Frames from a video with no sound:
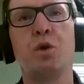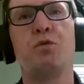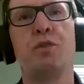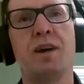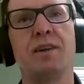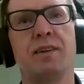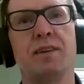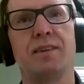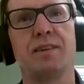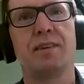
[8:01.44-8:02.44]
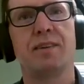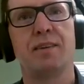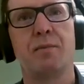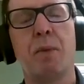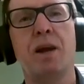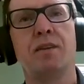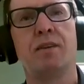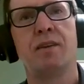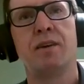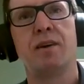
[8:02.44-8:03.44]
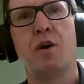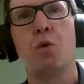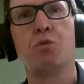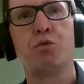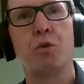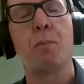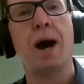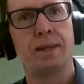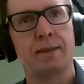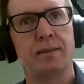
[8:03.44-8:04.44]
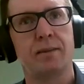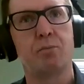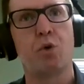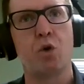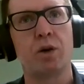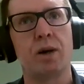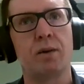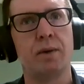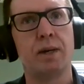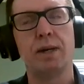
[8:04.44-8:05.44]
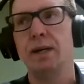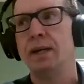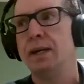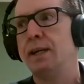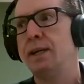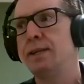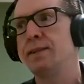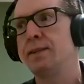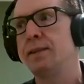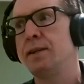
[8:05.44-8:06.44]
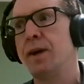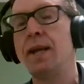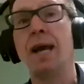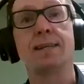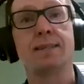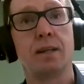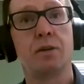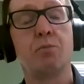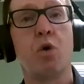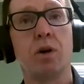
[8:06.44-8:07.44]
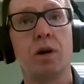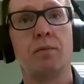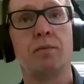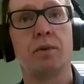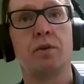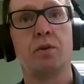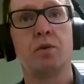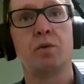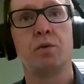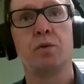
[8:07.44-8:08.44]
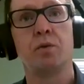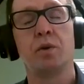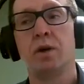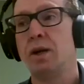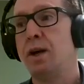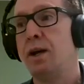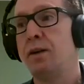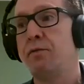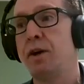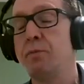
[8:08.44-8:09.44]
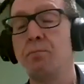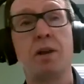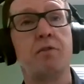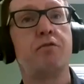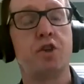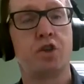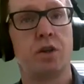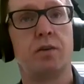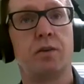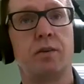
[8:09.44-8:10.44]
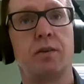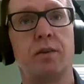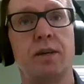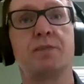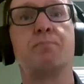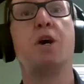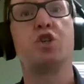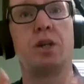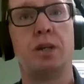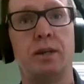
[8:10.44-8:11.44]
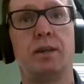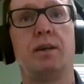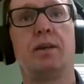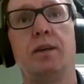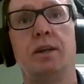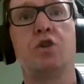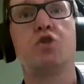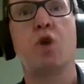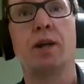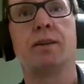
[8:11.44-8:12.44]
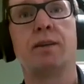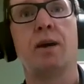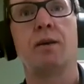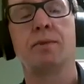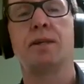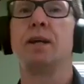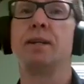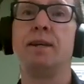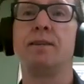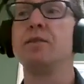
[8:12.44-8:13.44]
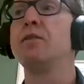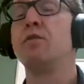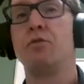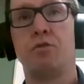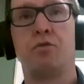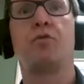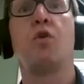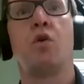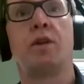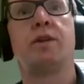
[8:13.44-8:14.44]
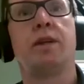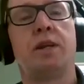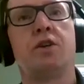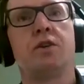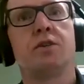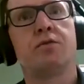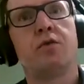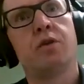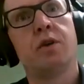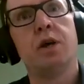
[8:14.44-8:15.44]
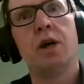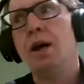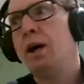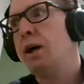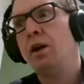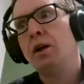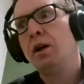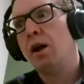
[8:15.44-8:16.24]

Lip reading: you've done, the Hopeful Mind program, is an excellent program and very beneficial, especially in trying times like this for the teenagers. And